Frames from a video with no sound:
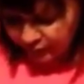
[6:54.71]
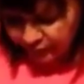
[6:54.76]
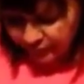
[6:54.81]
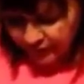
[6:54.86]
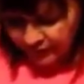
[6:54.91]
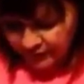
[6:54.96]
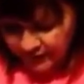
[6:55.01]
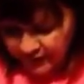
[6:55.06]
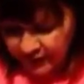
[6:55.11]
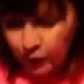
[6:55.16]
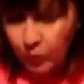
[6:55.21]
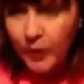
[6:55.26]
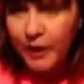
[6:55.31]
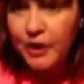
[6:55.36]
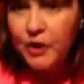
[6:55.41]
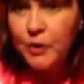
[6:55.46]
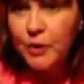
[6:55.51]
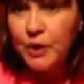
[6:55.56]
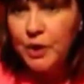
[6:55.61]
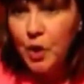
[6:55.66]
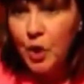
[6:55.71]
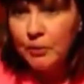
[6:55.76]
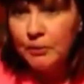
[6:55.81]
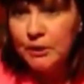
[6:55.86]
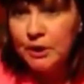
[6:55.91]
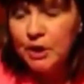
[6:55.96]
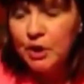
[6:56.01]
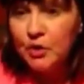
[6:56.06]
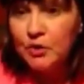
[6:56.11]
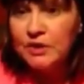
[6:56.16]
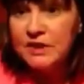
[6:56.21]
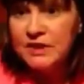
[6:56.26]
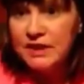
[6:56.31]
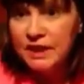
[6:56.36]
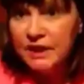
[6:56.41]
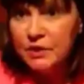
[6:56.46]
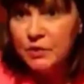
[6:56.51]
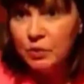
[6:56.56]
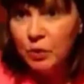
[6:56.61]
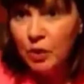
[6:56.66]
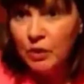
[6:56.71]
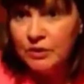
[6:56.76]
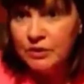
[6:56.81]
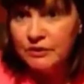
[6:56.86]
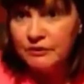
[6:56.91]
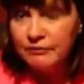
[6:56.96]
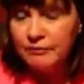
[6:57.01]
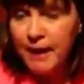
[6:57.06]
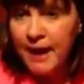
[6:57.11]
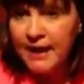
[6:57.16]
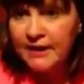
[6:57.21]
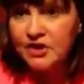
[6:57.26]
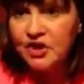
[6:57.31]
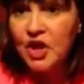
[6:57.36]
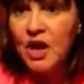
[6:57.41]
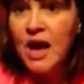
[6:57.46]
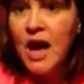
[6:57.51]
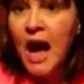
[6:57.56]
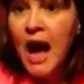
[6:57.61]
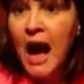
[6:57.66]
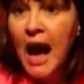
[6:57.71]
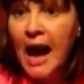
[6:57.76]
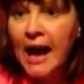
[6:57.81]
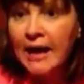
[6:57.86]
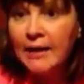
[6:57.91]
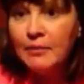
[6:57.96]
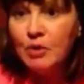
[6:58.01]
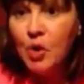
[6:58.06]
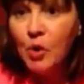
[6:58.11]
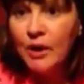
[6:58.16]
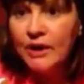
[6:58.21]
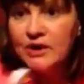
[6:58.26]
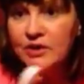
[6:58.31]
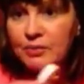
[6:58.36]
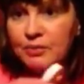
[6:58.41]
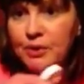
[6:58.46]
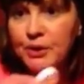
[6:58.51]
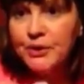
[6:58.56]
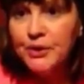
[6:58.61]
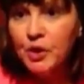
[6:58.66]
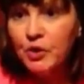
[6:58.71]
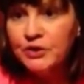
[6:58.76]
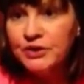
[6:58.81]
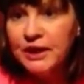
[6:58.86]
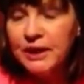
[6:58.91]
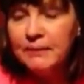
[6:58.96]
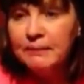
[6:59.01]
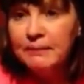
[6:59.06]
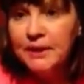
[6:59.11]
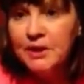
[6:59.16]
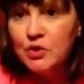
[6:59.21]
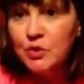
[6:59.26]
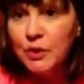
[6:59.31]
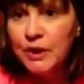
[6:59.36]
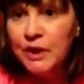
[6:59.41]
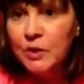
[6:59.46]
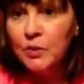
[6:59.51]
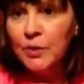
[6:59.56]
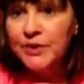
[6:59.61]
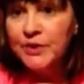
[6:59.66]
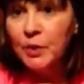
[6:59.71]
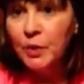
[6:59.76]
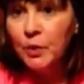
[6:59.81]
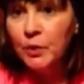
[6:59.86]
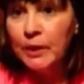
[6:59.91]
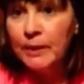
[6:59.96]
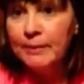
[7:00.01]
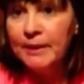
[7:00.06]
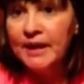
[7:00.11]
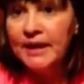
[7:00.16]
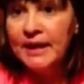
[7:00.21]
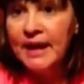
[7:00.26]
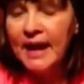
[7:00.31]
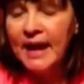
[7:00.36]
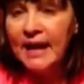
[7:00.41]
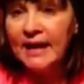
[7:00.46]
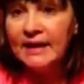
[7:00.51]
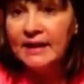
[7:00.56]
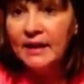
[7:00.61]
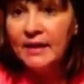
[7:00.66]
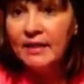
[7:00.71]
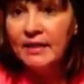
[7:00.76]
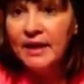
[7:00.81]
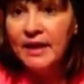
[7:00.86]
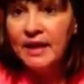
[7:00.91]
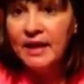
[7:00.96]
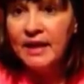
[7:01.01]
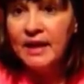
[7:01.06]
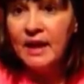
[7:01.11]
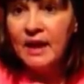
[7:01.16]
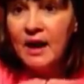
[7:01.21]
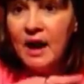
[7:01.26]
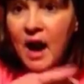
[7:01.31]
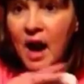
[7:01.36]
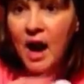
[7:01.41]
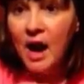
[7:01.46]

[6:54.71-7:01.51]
to fill in where you would normally use 6 rows of mesh. I am going to put those in between with the ribbon and the